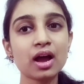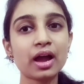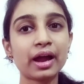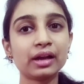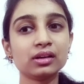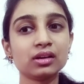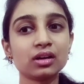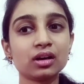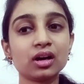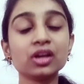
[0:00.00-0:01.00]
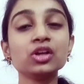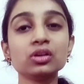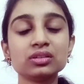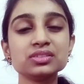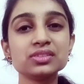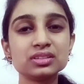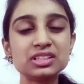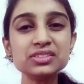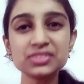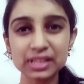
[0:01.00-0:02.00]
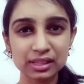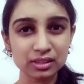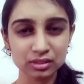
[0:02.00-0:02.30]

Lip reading: And just tell